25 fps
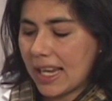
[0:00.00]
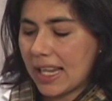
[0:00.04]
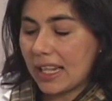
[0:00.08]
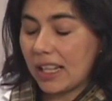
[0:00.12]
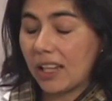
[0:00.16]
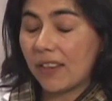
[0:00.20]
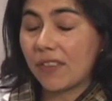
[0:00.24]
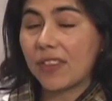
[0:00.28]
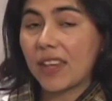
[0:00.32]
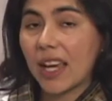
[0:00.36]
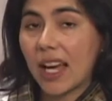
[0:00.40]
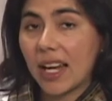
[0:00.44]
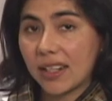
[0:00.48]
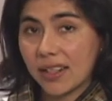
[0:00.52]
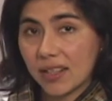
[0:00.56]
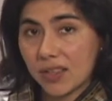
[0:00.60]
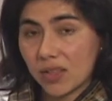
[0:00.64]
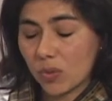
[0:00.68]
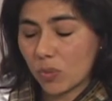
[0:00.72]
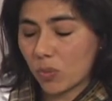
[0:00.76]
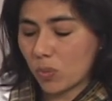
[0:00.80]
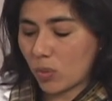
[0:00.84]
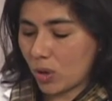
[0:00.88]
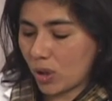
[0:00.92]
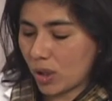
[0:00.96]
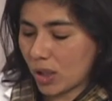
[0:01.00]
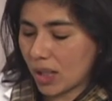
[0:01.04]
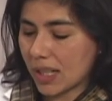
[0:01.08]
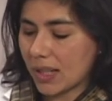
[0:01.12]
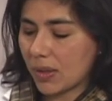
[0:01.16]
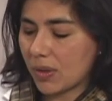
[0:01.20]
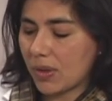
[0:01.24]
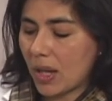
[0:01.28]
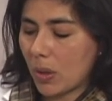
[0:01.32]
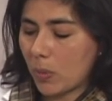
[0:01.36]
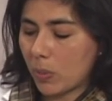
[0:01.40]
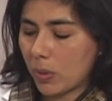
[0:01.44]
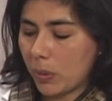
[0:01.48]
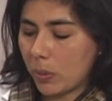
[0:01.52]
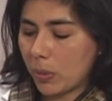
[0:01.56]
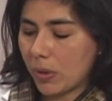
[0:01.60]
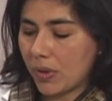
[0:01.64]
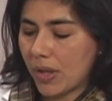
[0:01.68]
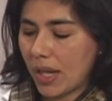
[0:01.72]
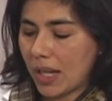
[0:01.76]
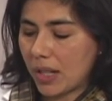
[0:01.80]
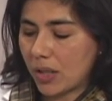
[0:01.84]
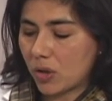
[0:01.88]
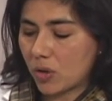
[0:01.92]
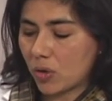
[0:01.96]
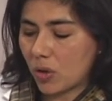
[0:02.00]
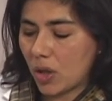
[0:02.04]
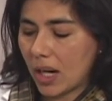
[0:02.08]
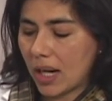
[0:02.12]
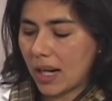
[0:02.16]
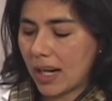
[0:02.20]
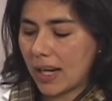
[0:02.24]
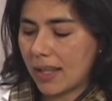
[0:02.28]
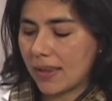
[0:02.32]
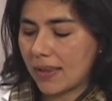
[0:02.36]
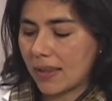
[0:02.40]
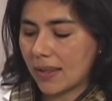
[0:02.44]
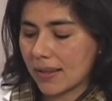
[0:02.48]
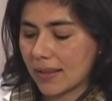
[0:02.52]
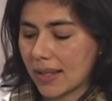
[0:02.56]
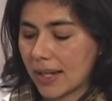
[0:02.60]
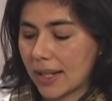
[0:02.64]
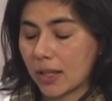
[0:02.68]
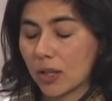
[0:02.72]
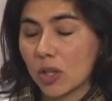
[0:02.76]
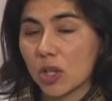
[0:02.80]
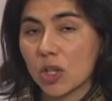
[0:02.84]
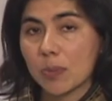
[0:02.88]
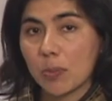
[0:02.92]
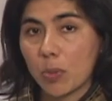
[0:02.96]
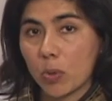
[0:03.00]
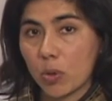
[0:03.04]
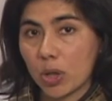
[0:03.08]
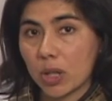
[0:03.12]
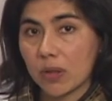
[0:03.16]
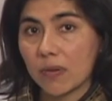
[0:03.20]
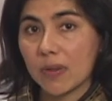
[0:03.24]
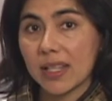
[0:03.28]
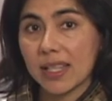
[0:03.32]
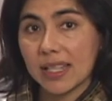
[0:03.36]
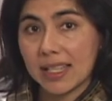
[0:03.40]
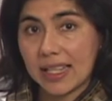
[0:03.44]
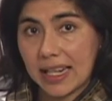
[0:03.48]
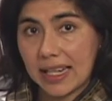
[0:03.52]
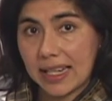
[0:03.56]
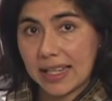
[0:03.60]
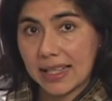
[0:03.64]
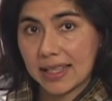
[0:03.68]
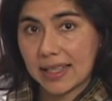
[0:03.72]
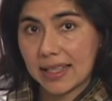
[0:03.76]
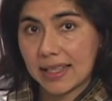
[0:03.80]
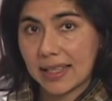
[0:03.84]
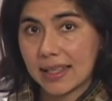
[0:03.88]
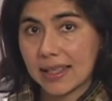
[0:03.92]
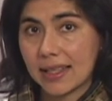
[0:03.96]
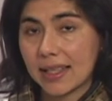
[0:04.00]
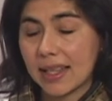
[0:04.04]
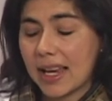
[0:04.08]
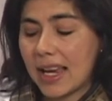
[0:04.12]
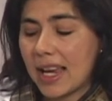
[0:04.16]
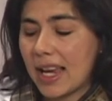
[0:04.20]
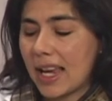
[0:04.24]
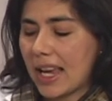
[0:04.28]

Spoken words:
If that doesn't work, then we will then try the cyclosporin Restasis,